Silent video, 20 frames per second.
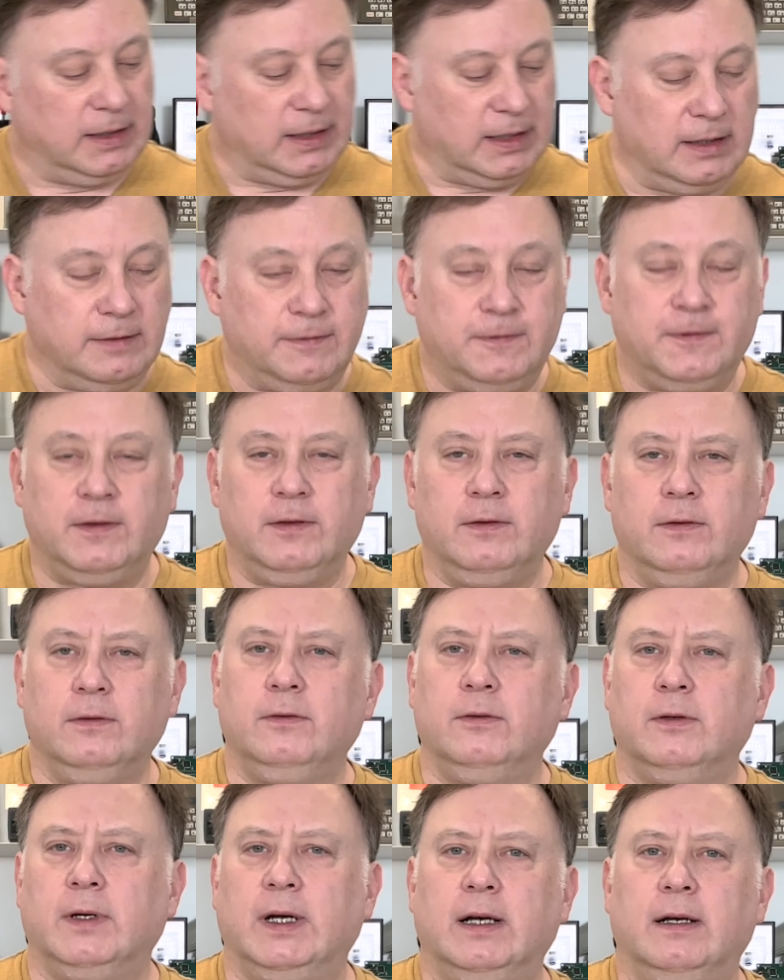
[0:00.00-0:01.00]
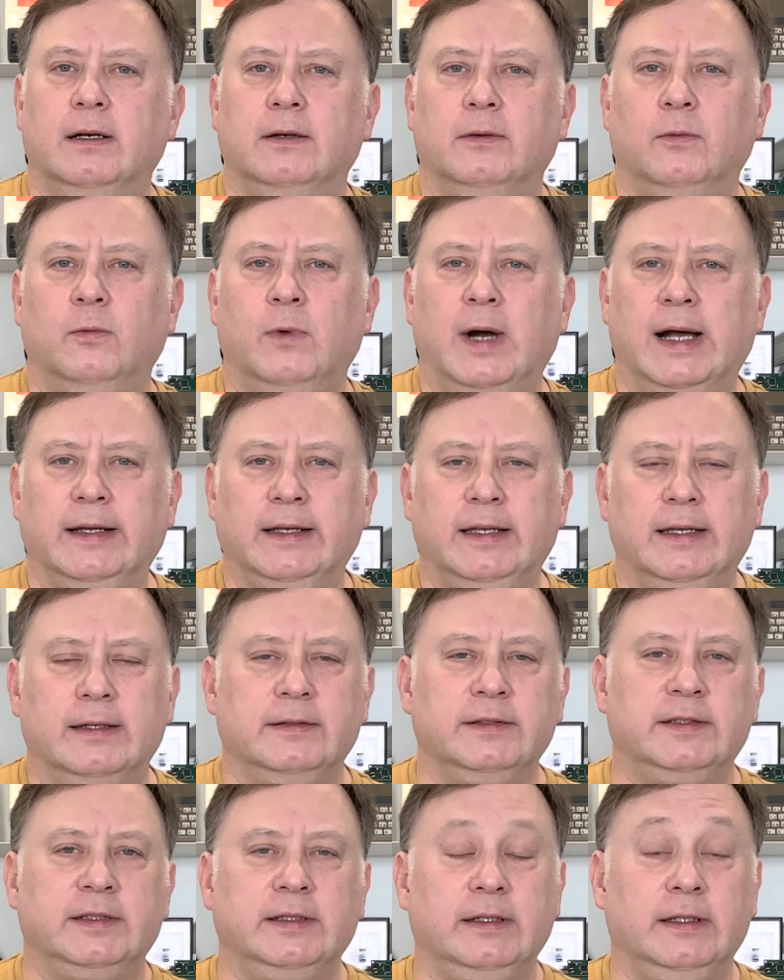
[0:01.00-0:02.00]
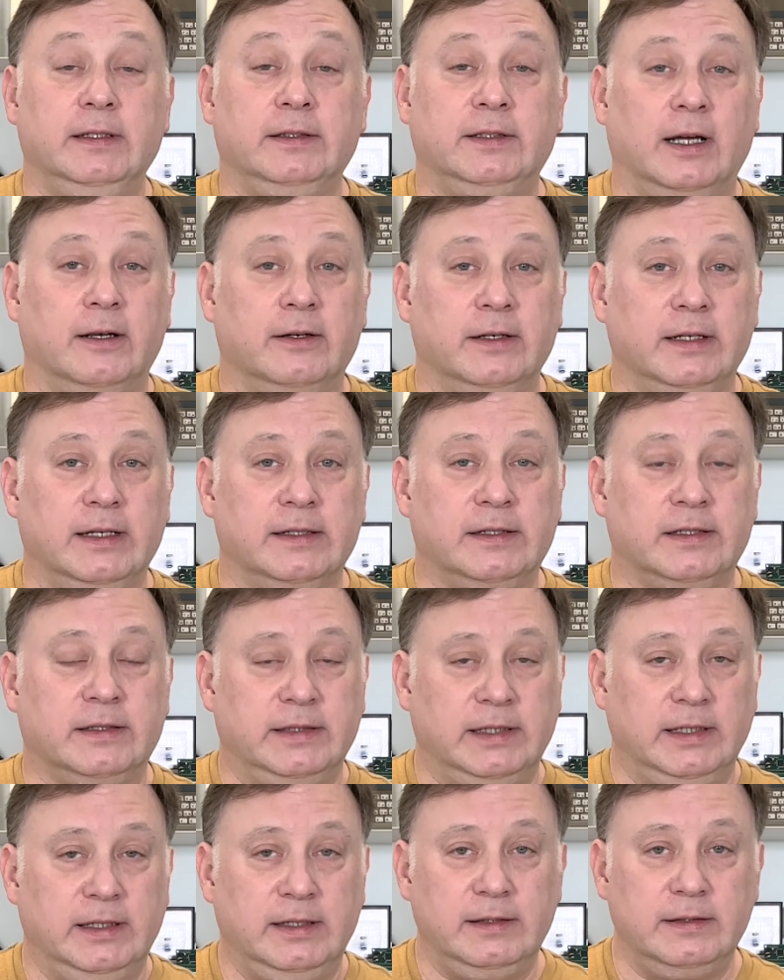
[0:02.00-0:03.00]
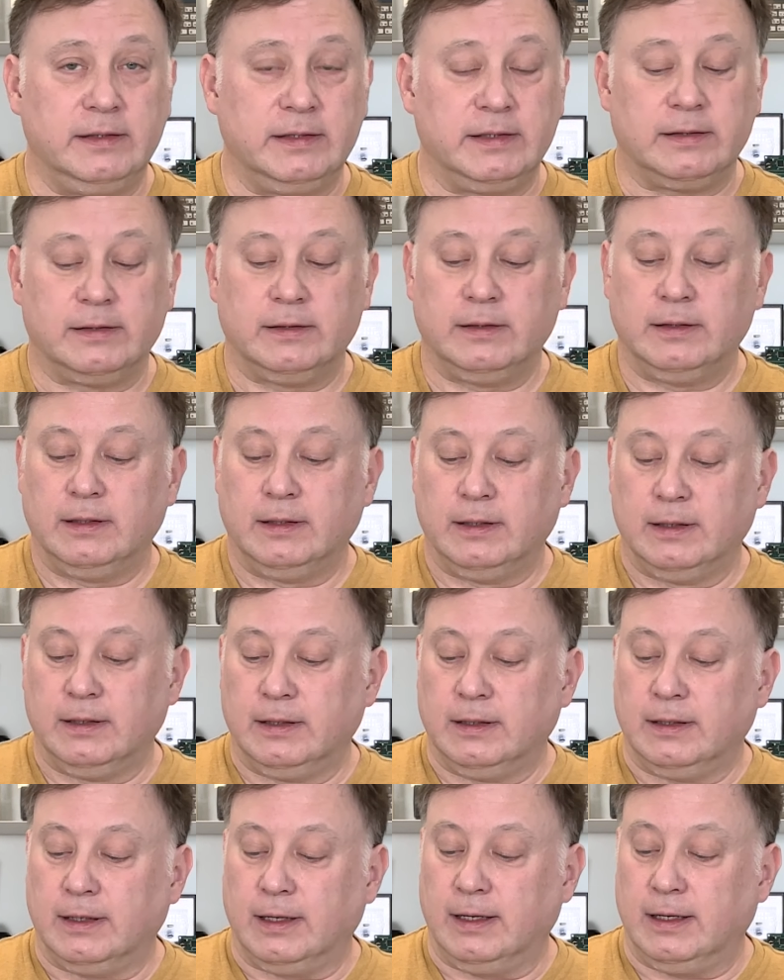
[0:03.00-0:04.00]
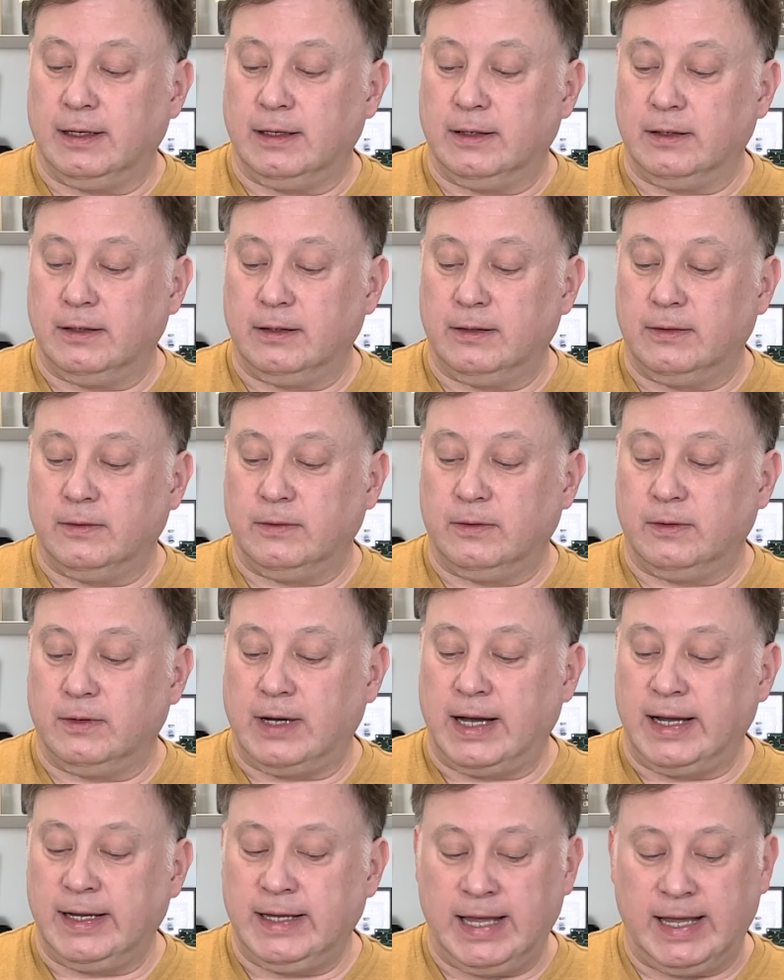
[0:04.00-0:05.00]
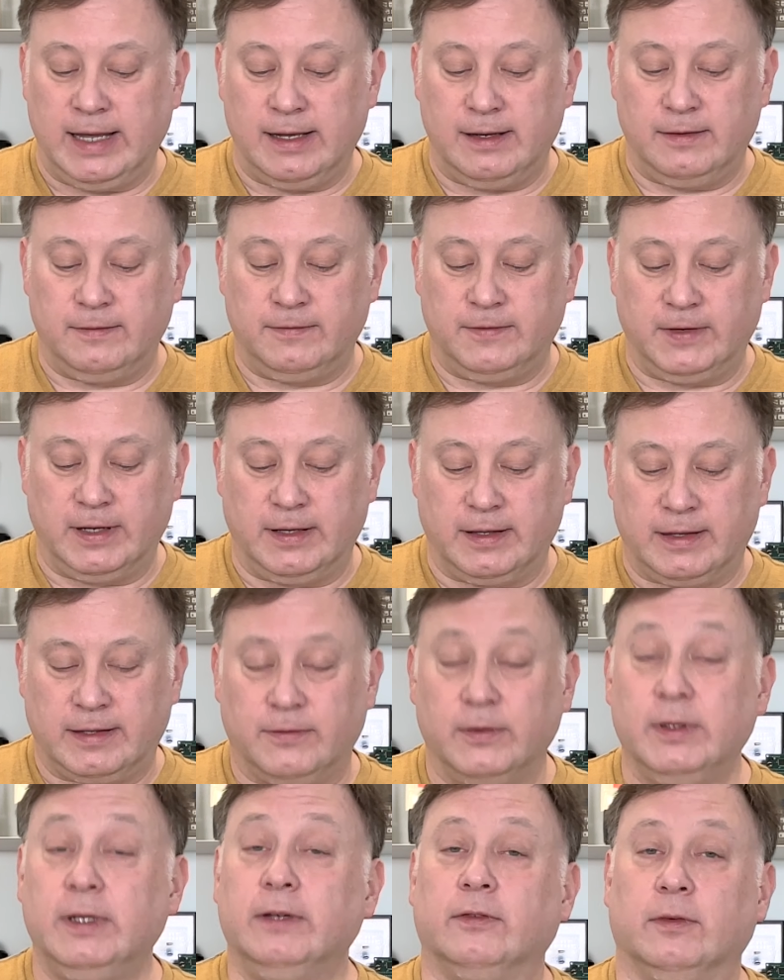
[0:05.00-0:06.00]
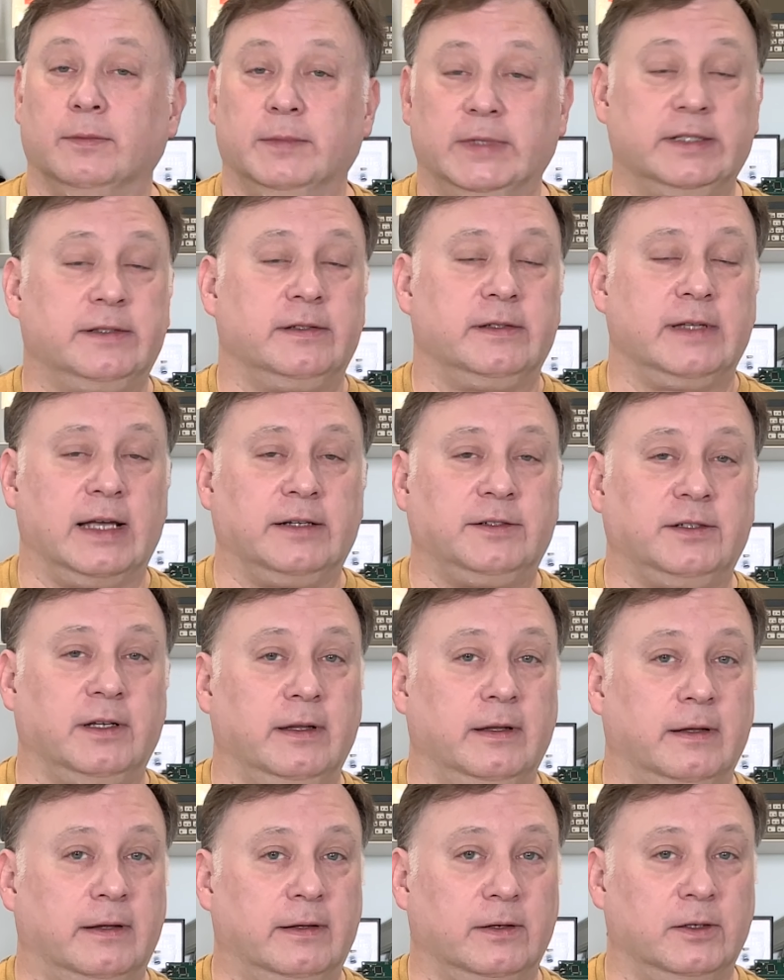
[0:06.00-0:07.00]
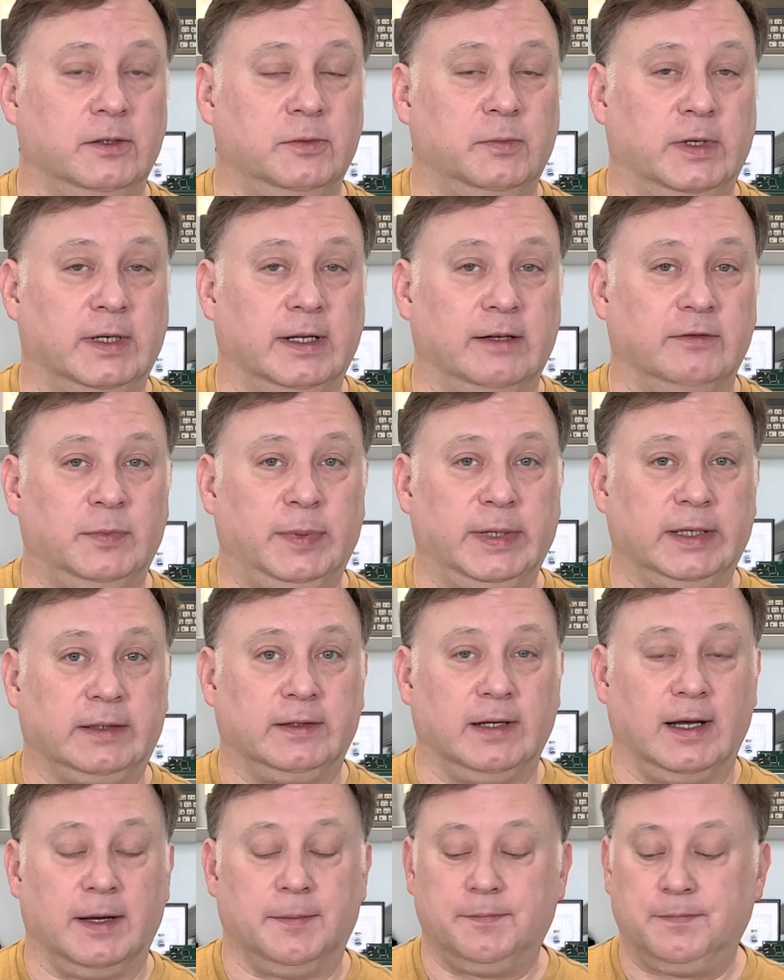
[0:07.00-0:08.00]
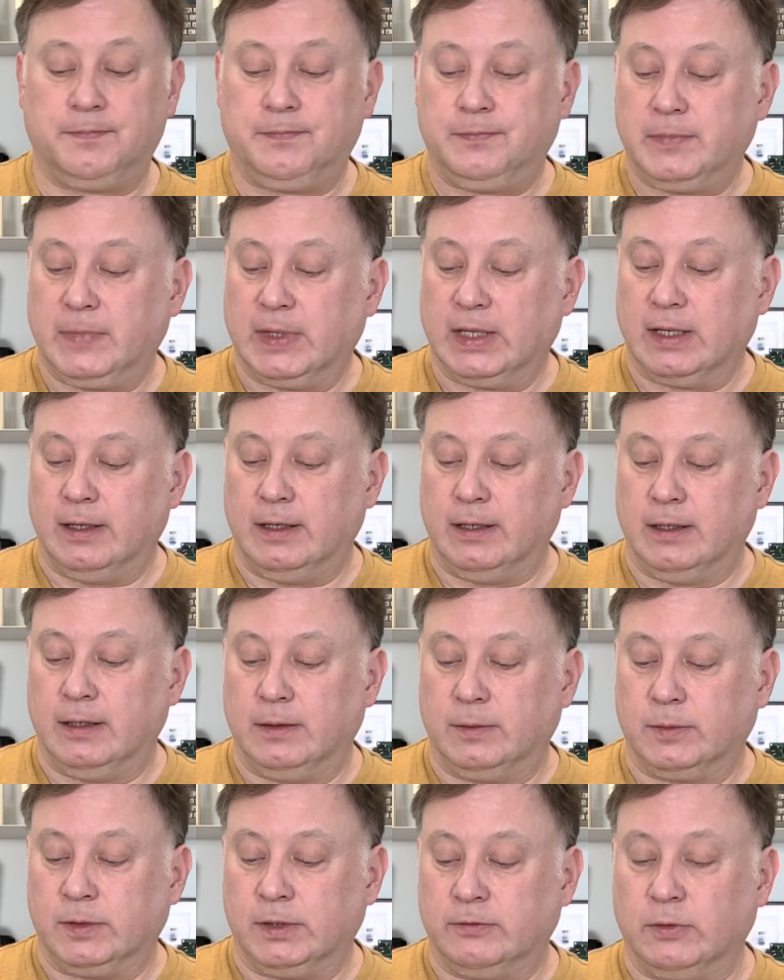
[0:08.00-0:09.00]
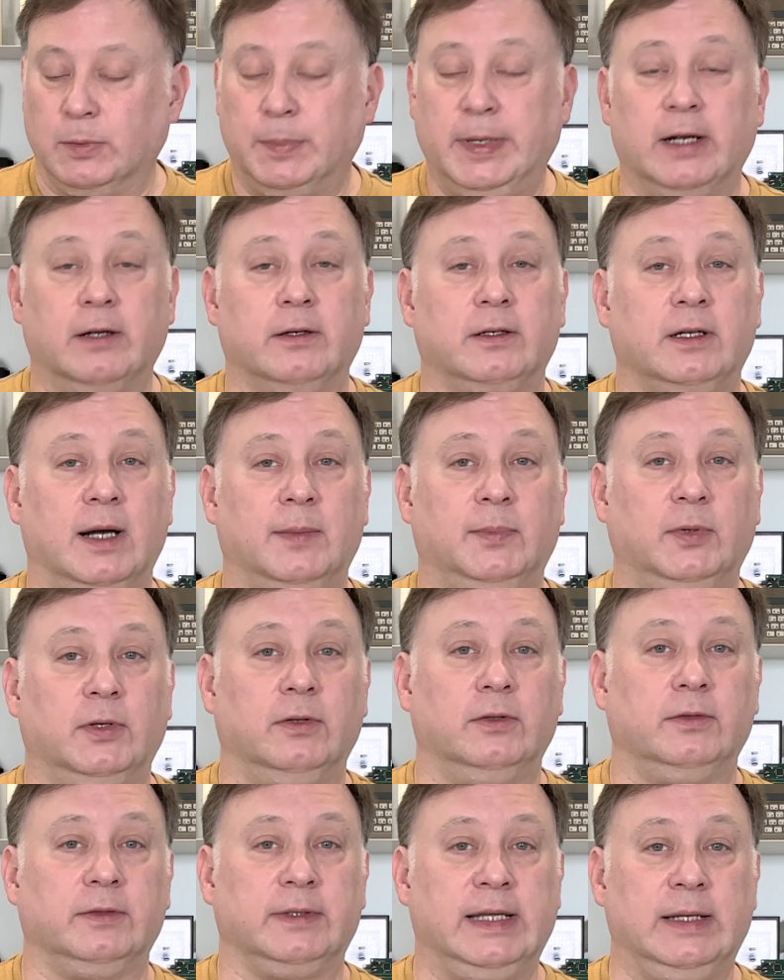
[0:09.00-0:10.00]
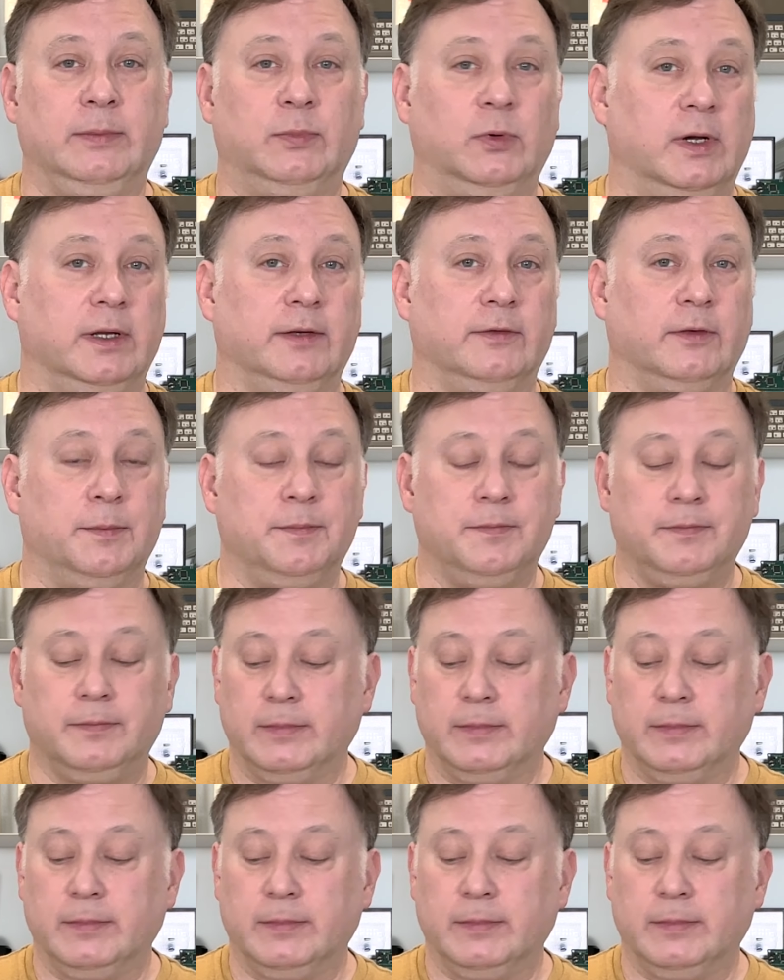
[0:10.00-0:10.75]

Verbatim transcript: If you uh, want to get into the Atari STs, uh, I have uh, three of them. This is actually the third one I've picked up. Uh, I'm going to repair a couple and keep one of them.